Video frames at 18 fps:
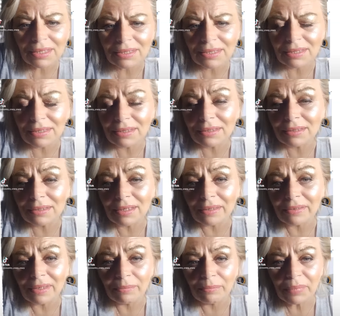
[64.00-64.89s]
Says this is
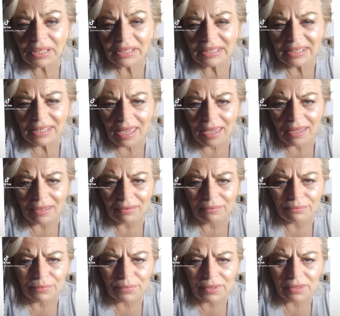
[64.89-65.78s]
nothing but
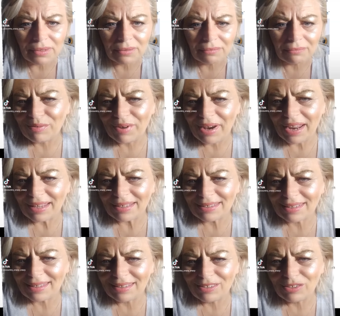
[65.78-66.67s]
games.
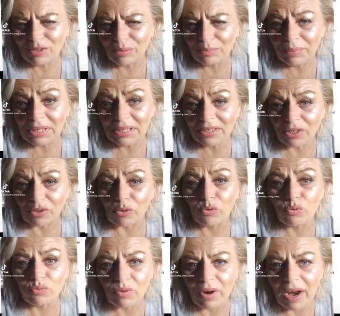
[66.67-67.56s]
Raskin, you're a piece of
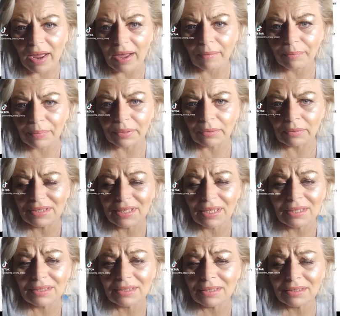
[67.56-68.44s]
crap.
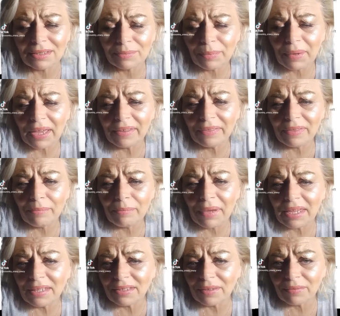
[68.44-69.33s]
States despite the
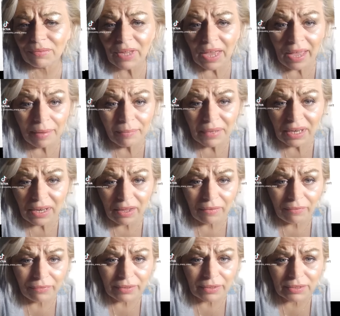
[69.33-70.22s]
massive time and
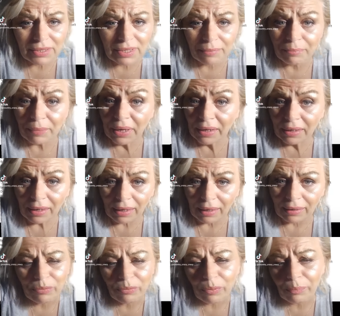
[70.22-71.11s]
efforts and
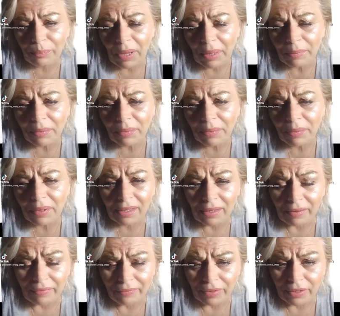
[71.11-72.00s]
money, Republican
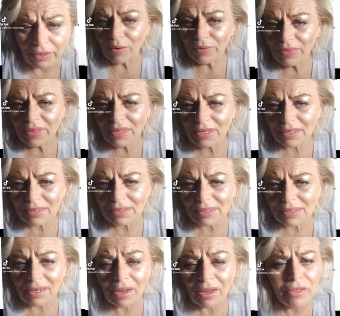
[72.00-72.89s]
effort on
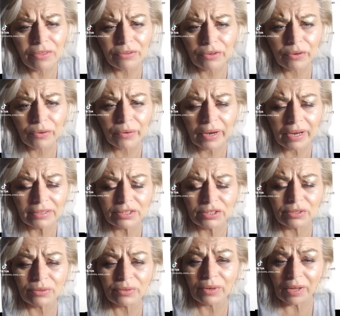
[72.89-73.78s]
this and other
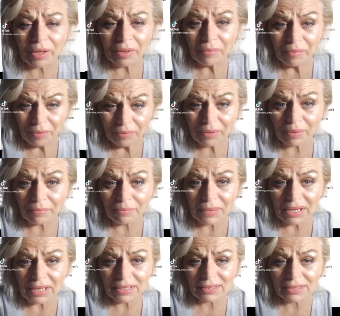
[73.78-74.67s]
correctional
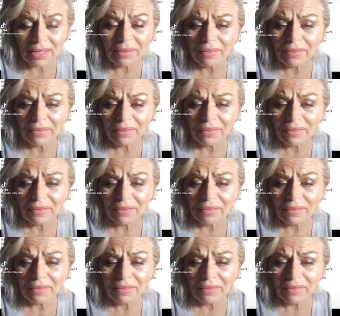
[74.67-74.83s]
committees,